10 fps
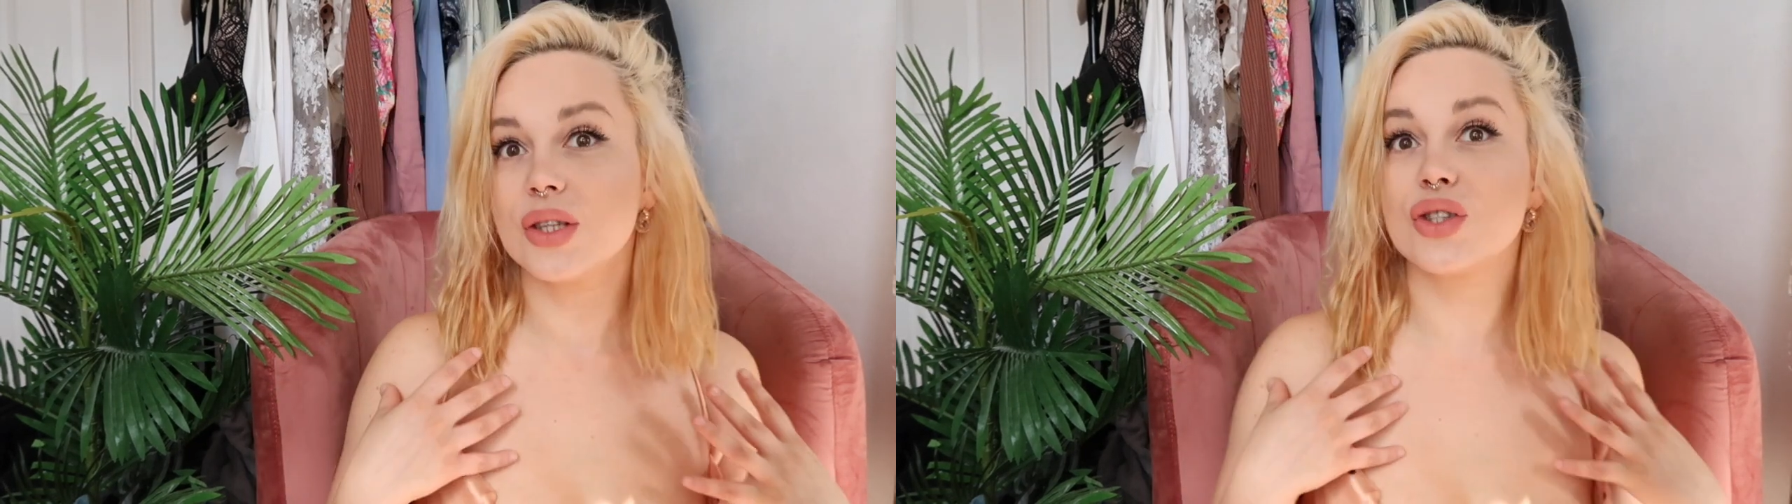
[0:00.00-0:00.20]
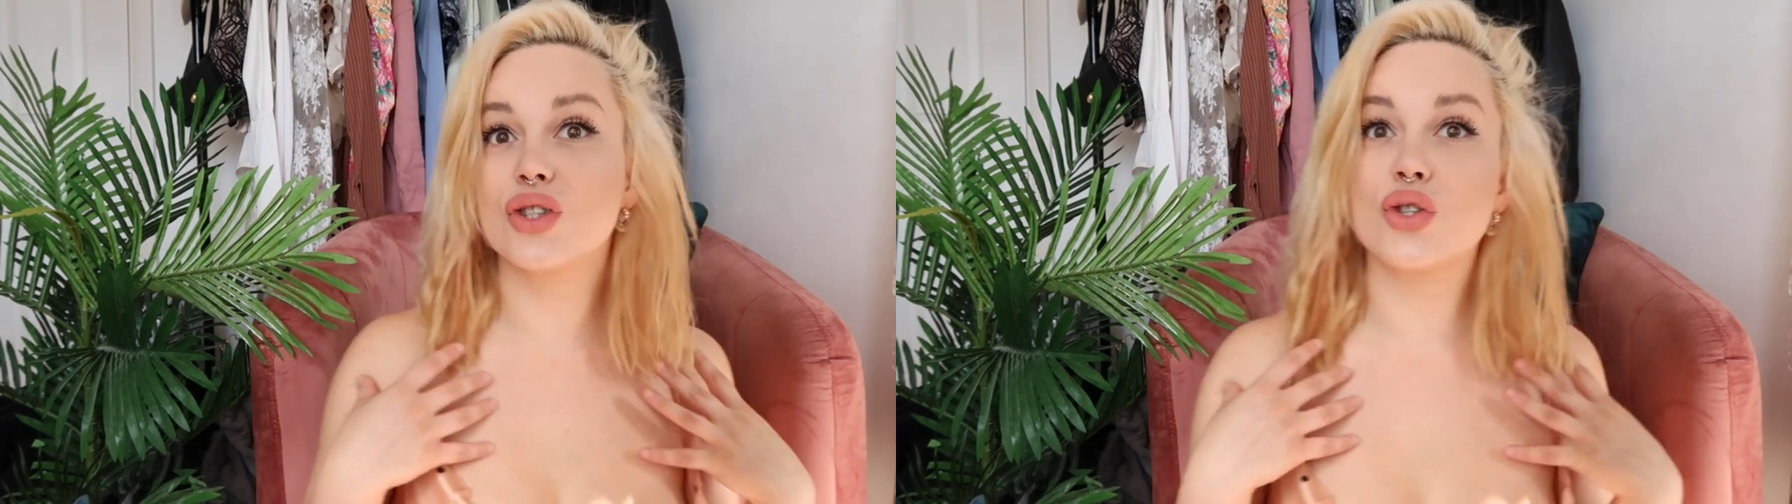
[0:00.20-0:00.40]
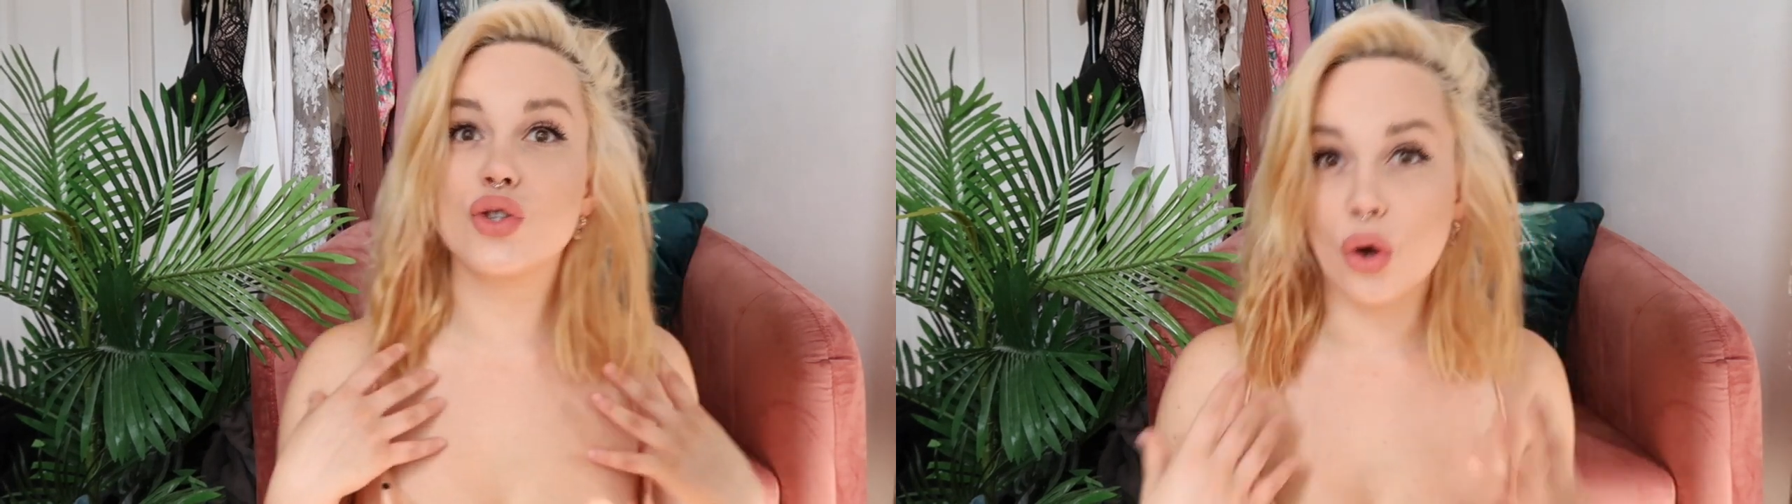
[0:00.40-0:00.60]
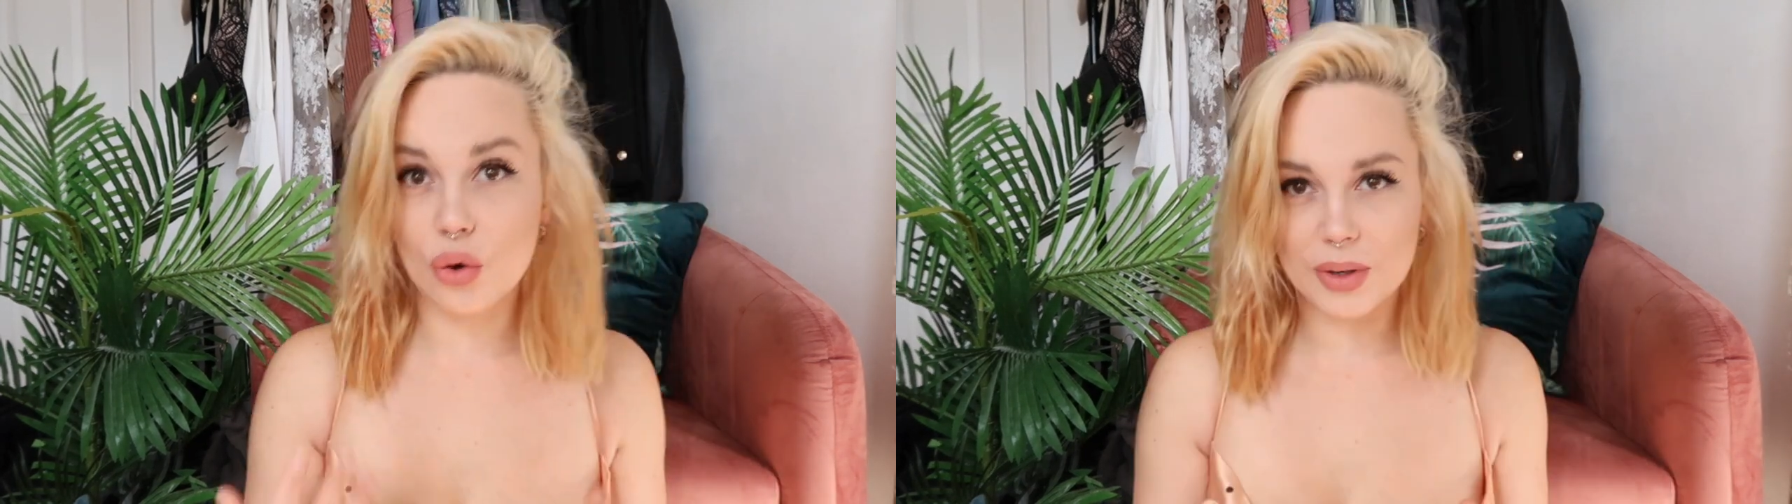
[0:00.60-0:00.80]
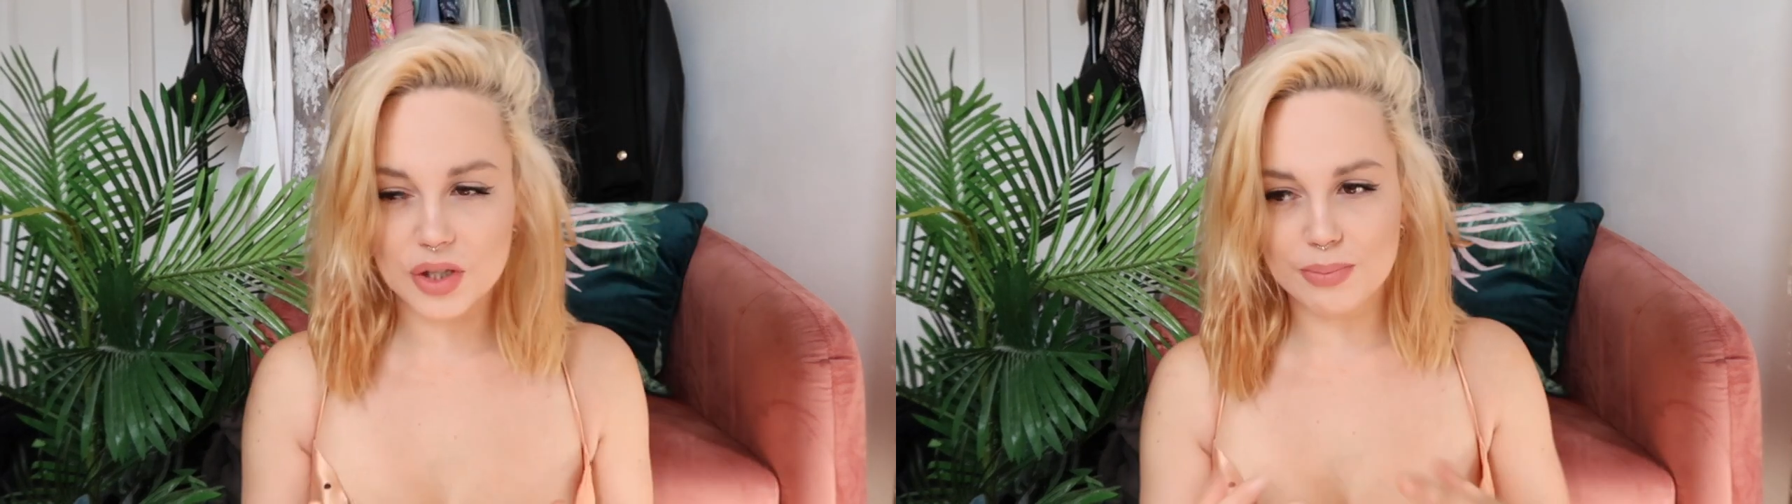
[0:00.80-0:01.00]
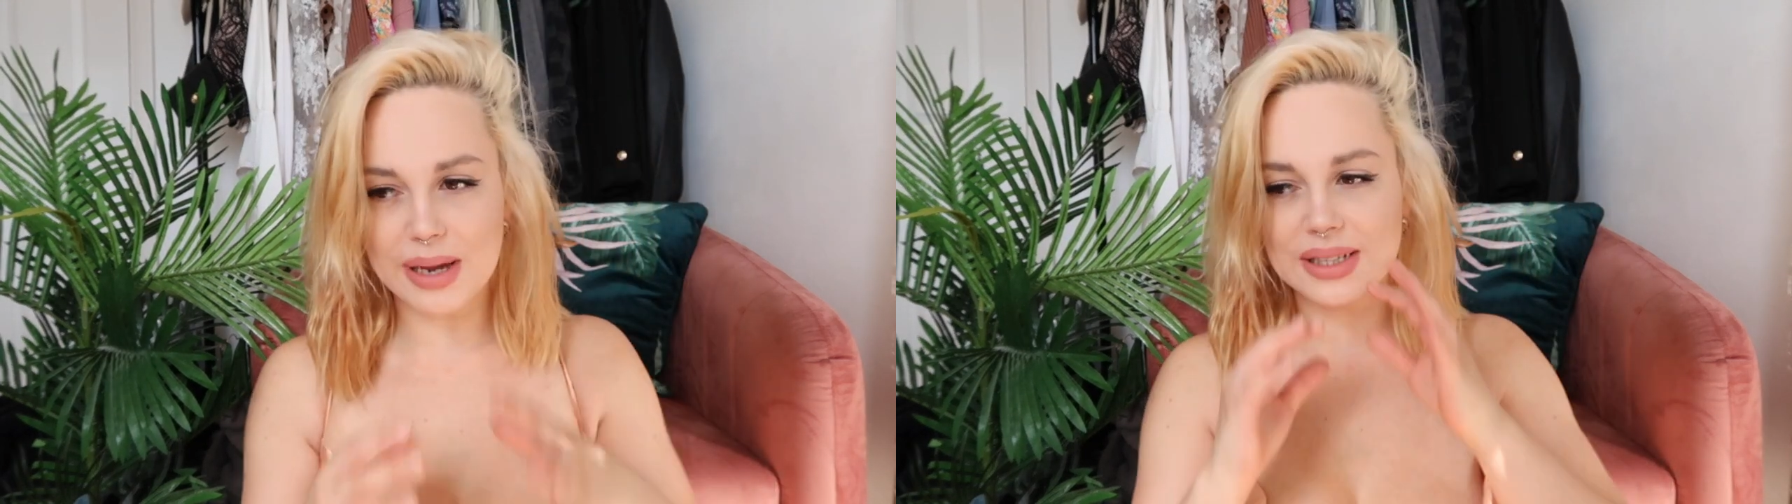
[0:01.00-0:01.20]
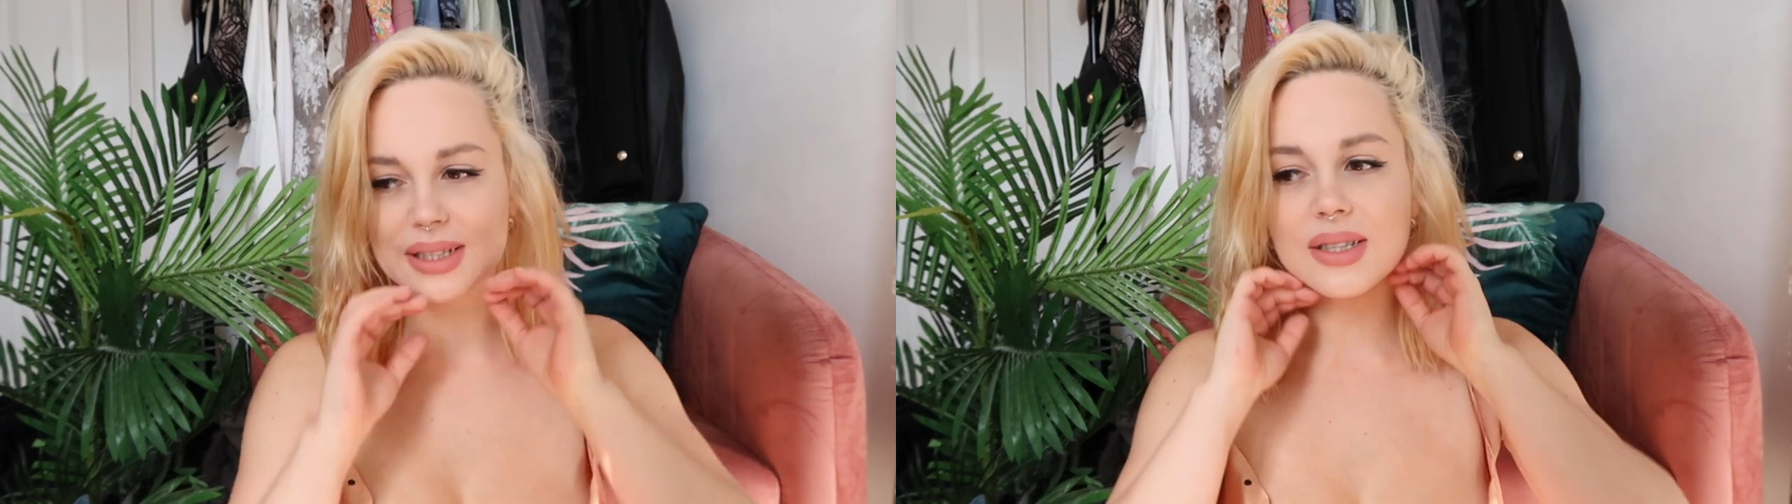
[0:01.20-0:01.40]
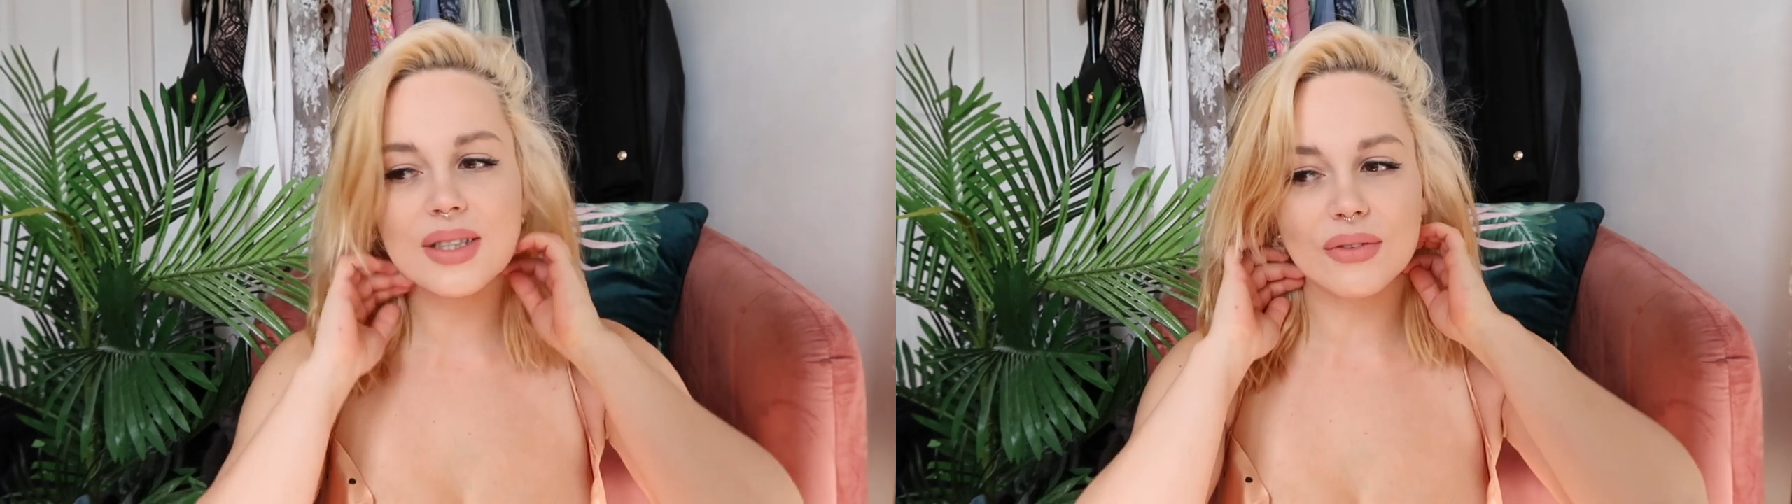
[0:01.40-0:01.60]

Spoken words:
it's so much maintenance.